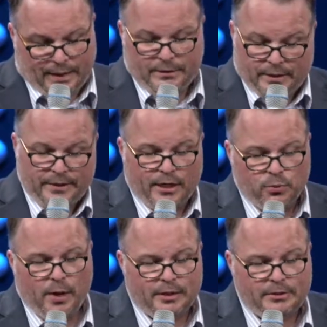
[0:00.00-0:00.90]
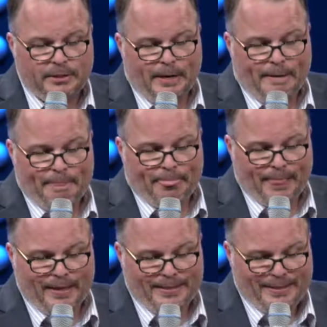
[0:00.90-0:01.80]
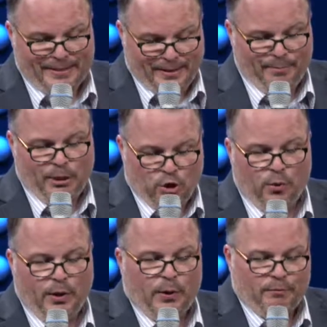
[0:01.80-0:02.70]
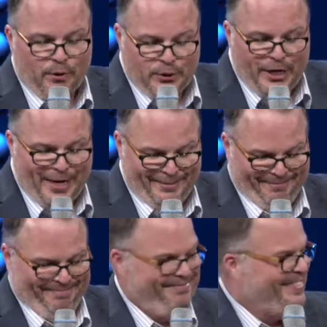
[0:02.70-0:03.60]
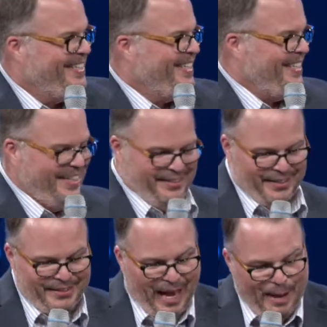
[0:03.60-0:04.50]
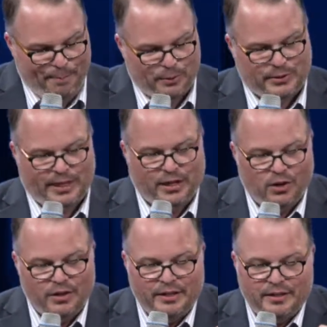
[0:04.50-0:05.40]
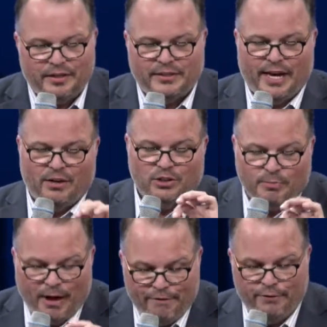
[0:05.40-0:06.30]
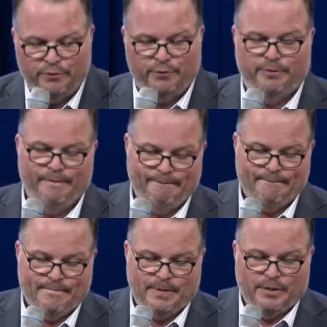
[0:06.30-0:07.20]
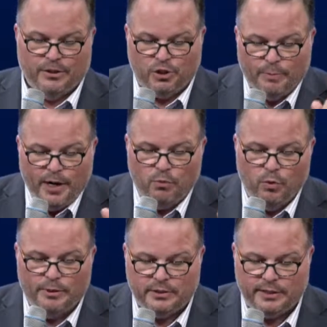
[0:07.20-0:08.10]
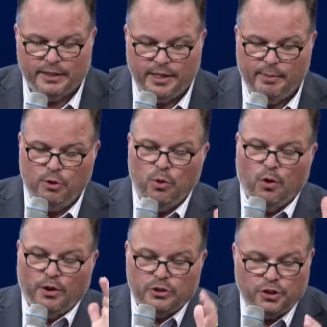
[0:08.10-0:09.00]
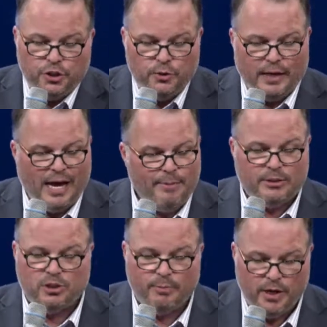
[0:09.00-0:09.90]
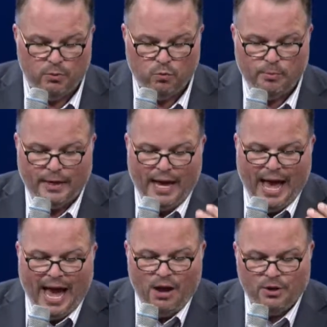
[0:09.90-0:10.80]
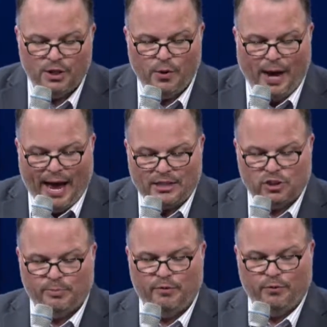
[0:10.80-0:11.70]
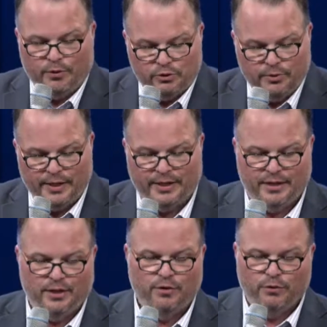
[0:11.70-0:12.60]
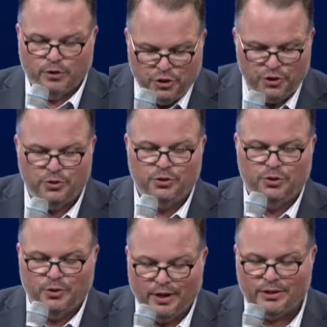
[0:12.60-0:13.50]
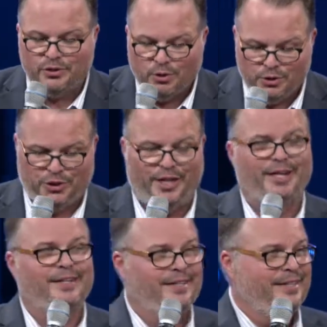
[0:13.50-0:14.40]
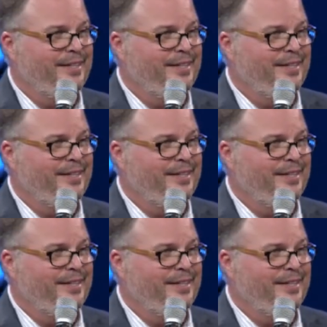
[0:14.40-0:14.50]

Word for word: I said that twice, didn't I? Let me go on. Verse 8. His disciples had gone into the town to buy food. The Samaritan woman said to him, You are a Jew, and I am a Samaritan woman. How can you ask me for a drink? For Jews do not associate